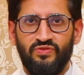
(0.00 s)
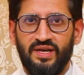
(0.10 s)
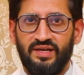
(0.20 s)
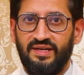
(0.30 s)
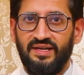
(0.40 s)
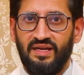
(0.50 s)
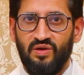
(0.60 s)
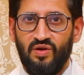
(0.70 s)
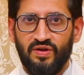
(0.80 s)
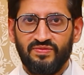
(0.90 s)
we are getting a
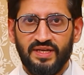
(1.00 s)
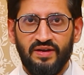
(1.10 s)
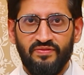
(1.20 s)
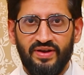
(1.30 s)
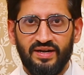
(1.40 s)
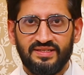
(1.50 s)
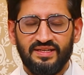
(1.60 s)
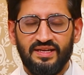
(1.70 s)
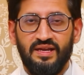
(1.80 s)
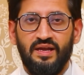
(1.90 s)
lot of side
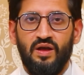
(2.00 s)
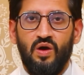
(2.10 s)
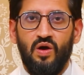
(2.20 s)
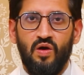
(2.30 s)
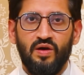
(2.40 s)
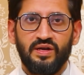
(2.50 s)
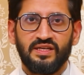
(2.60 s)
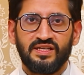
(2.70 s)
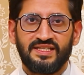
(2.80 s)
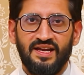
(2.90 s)
effects. On
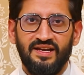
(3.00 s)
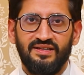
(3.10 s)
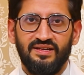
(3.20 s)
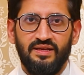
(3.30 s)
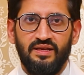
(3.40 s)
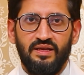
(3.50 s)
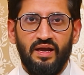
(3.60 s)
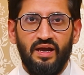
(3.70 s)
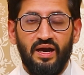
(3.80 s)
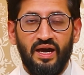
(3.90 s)
other side,
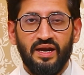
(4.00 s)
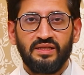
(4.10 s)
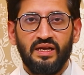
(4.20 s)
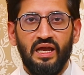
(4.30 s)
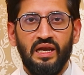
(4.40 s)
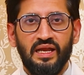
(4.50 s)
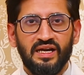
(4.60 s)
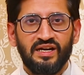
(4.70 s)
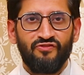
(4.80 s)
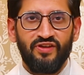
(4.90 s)
another
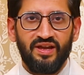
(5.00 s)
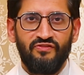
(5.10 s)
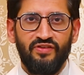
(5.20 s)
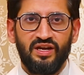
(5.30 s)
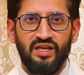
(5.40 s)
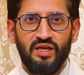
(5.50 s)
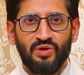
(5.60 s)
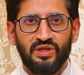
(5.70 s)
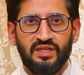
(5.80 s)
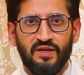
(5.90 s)
elegant way where
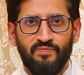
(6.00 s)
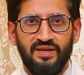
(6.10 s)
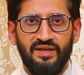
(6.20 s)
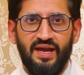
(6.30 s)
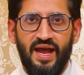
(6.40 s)
immunotherapy